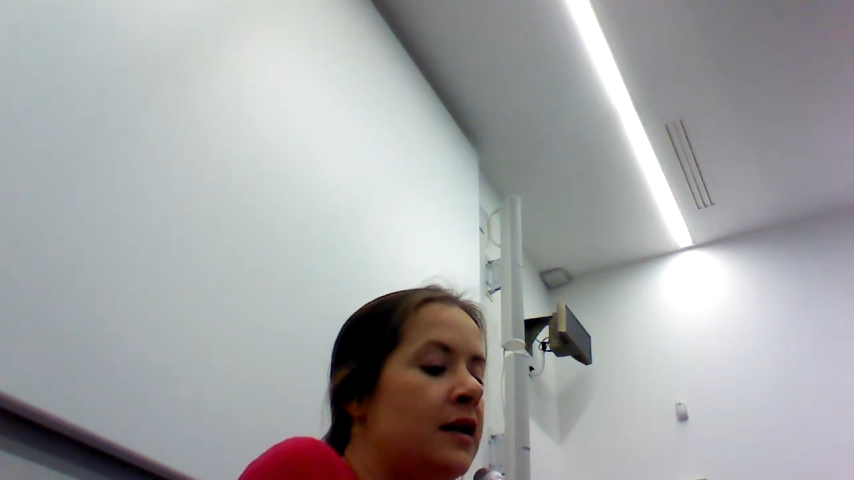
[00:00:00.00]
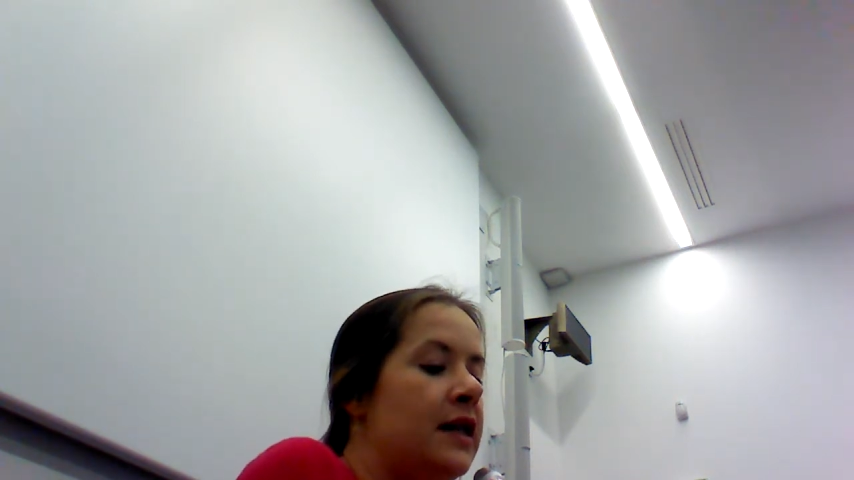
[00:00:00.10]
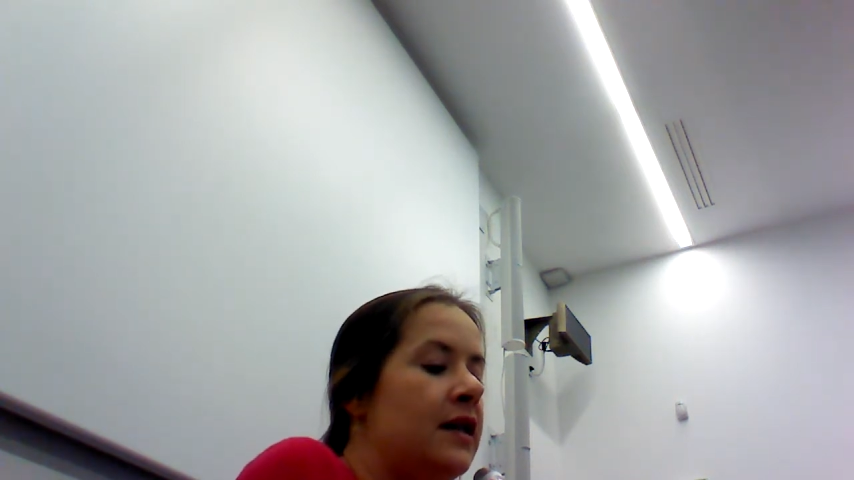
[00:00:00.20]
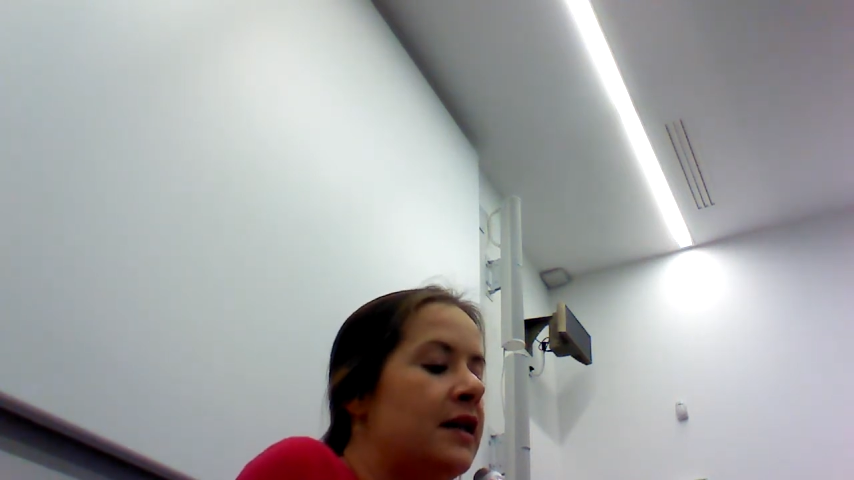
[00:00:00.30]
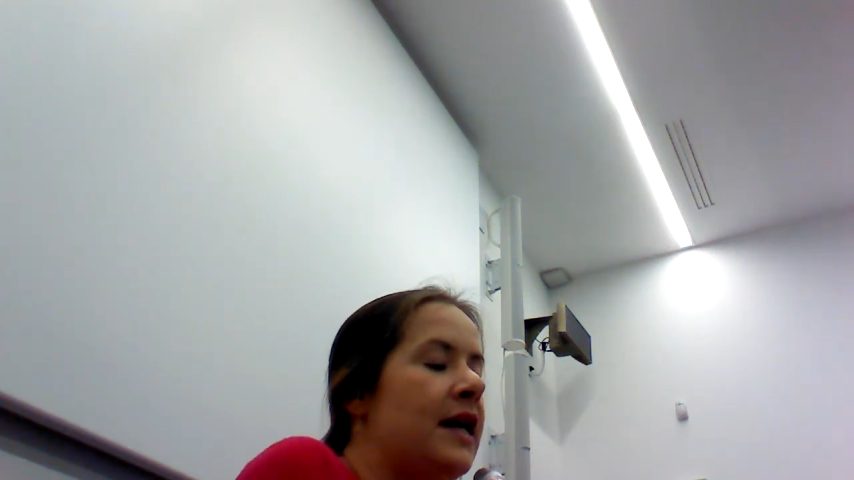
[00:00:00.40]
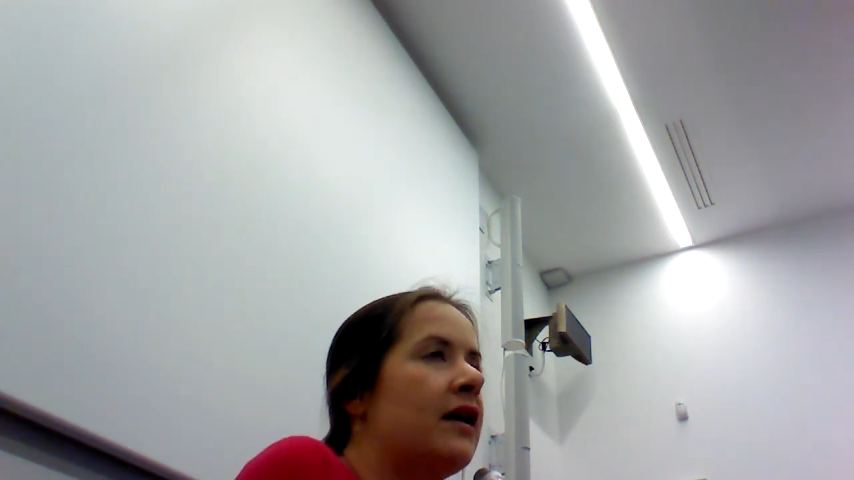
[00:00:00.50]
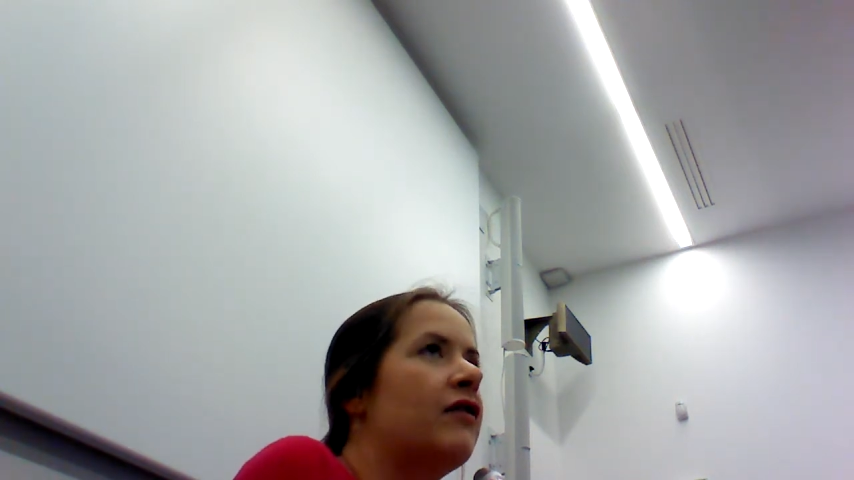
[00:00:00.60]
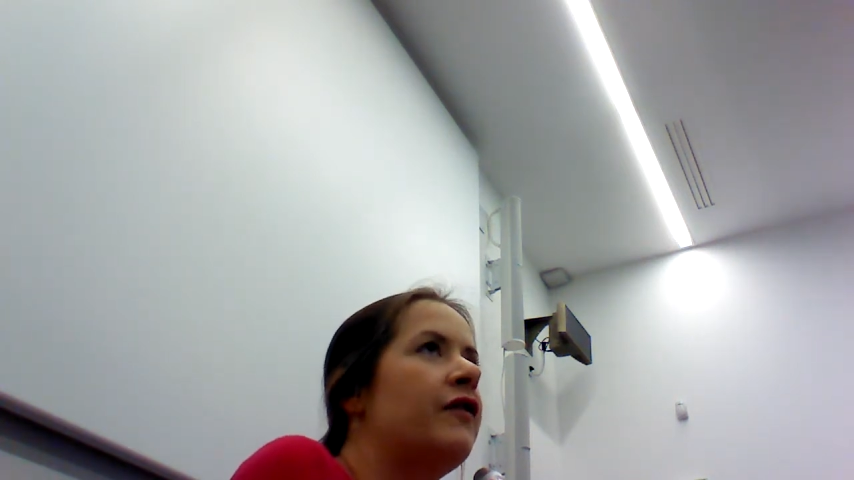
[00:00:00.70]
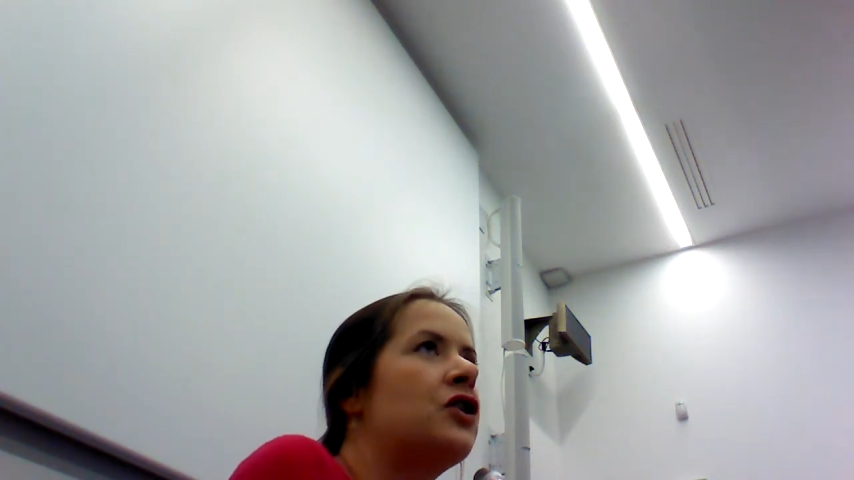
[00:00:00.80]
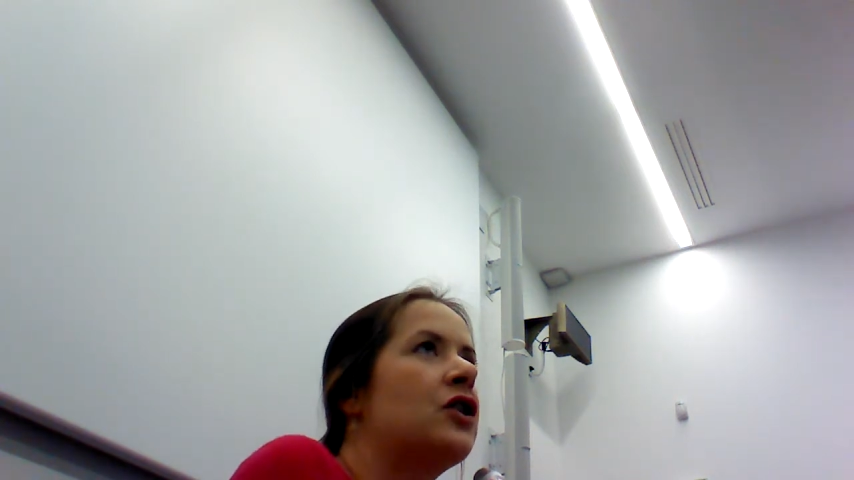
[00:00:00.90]
didn't take
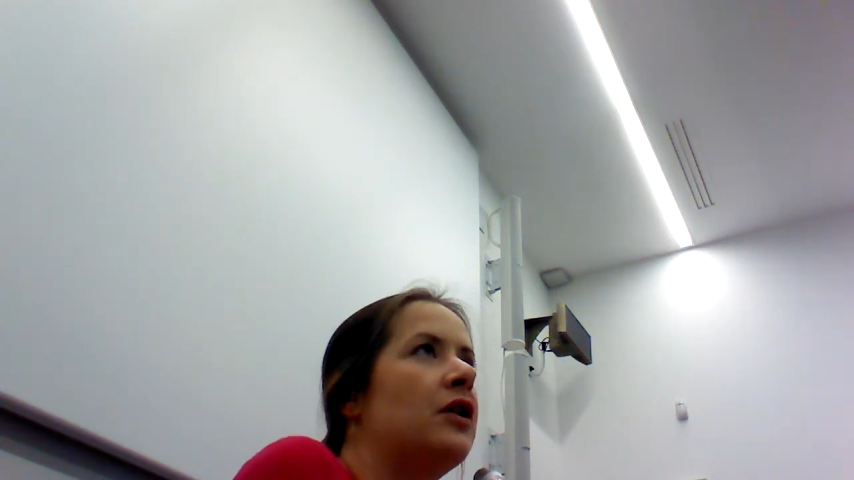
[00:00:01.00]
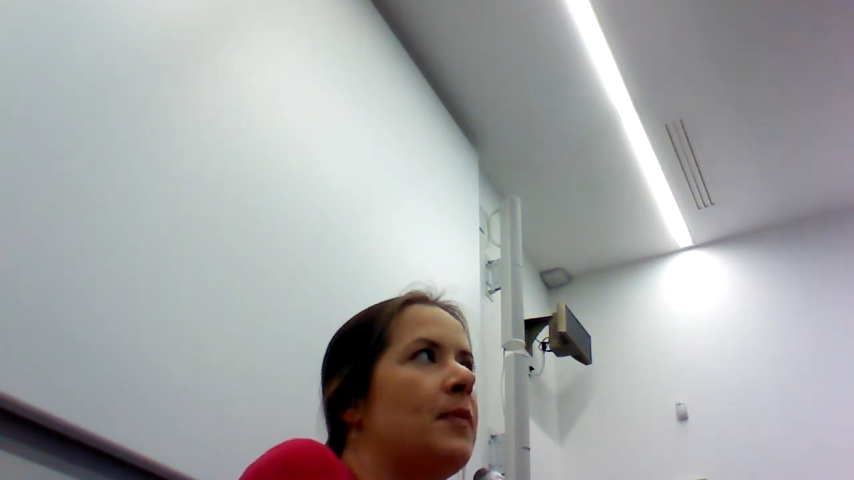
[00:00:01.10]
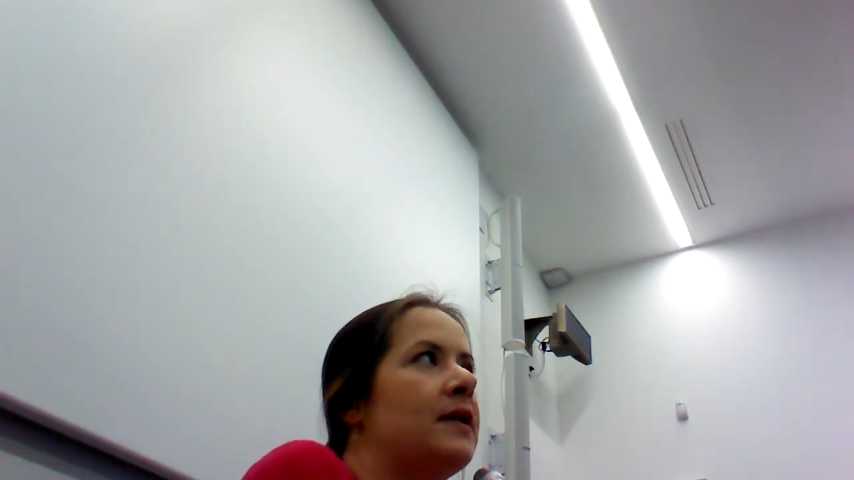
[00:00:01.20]
official